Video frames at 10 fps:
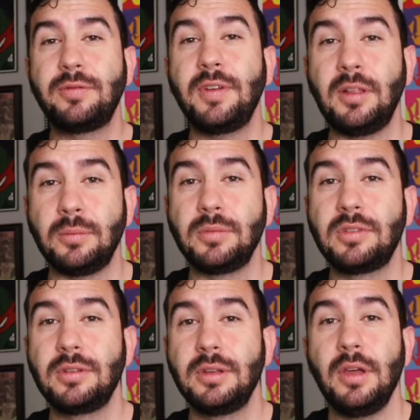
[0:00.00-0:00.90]

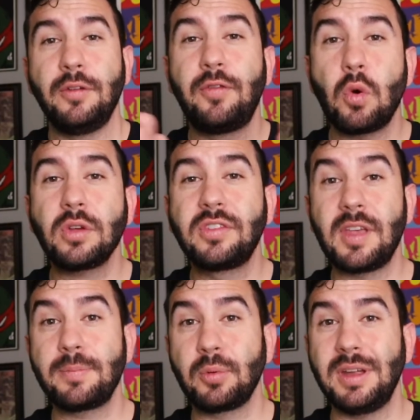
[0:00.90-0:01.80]
films, 4
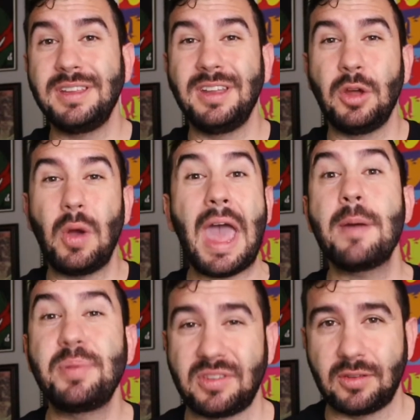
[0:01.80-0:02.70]
separate,
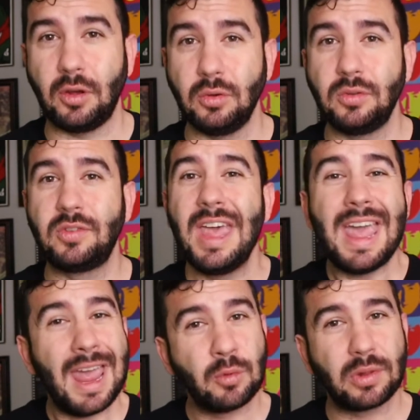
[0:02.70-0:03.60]
episodes,
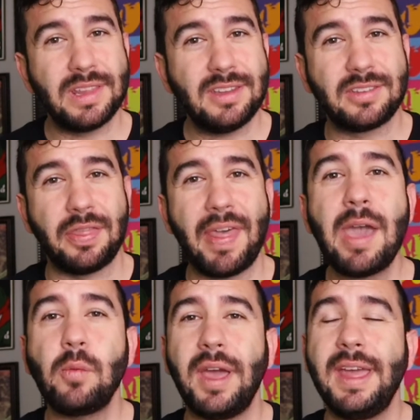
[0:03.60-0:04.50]
and released it
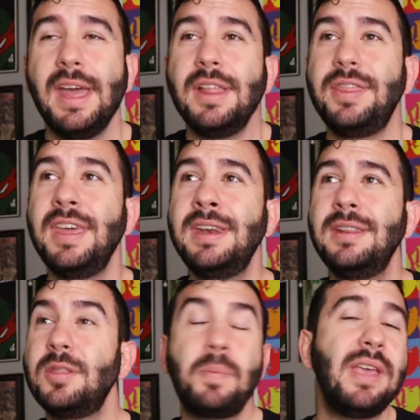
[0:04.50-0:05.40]
that way,
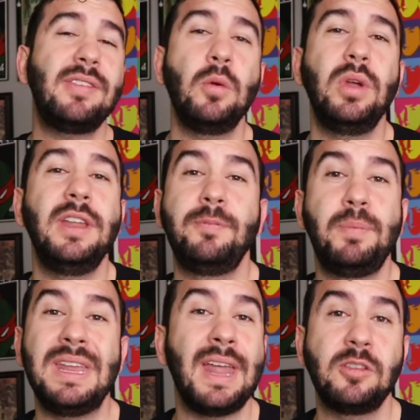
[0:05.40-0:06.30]
then the pacing wouldn't have
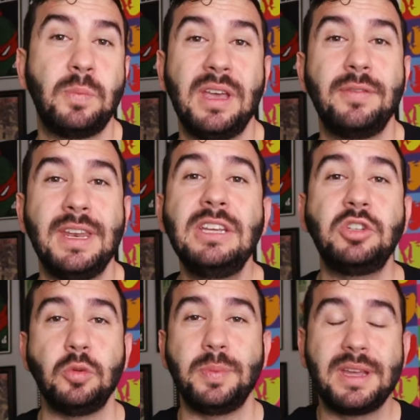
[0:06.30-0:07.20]
been as big of an
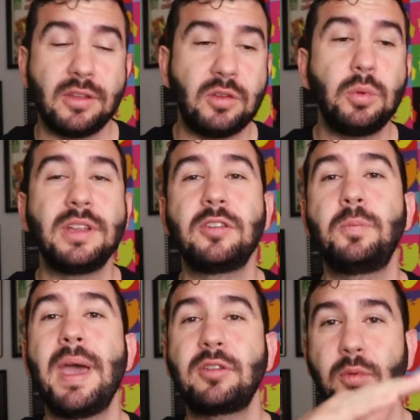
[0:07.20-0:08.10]
issue, because you would
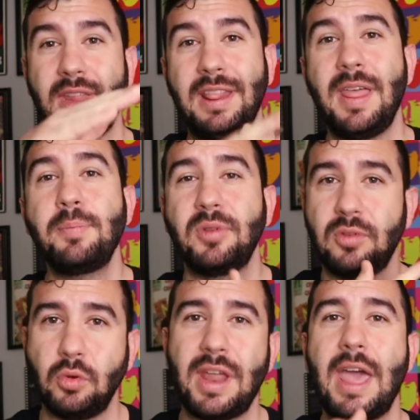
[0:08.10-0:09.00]
expect within an
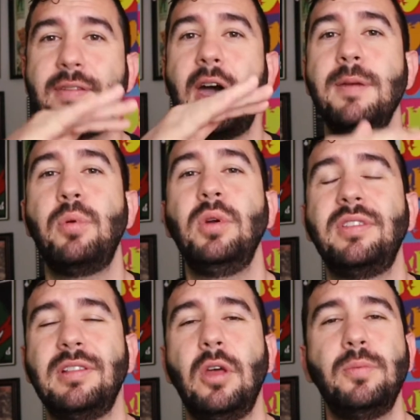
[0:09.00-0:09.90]
episode to have high points
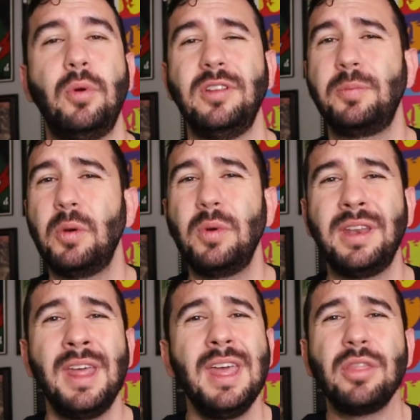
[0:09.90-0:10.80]
and low points. But when
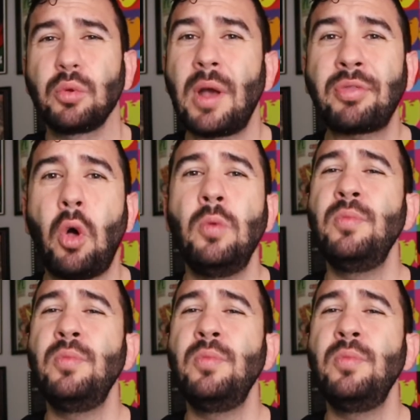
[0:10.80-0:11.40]
throughout the whole